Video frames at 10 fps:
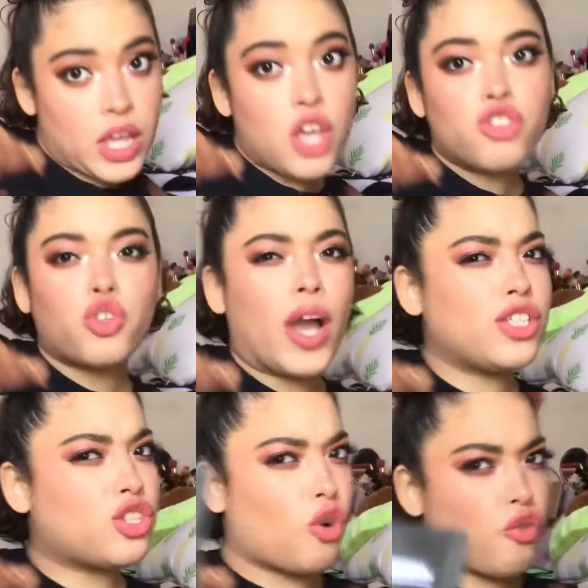So I
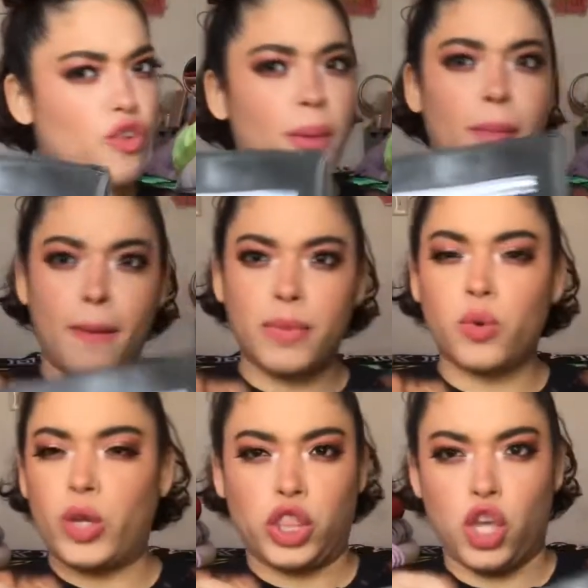don't remember
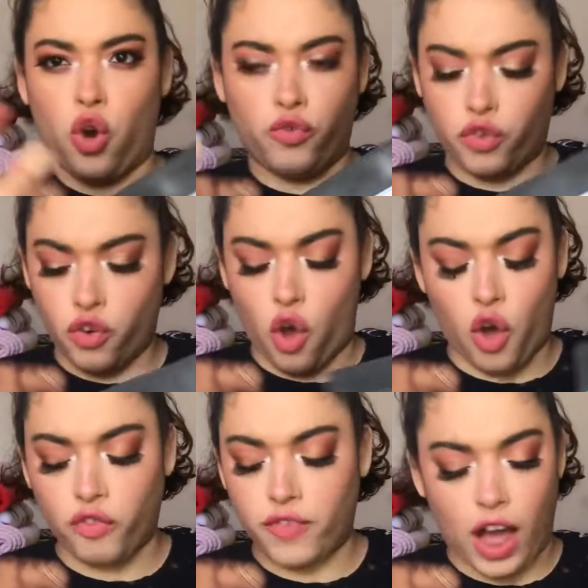what the
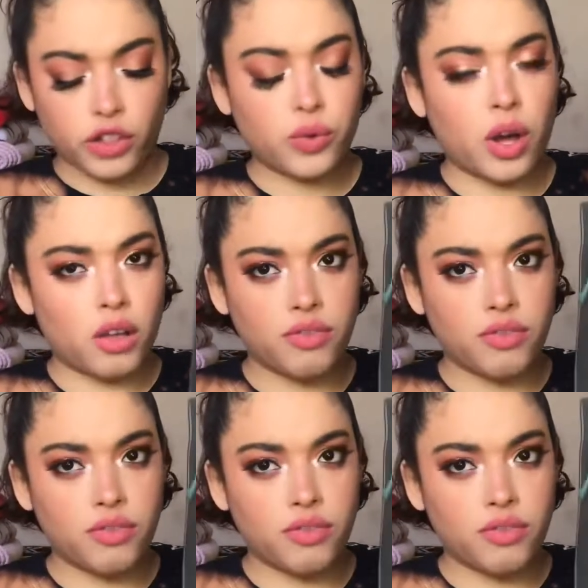overall value of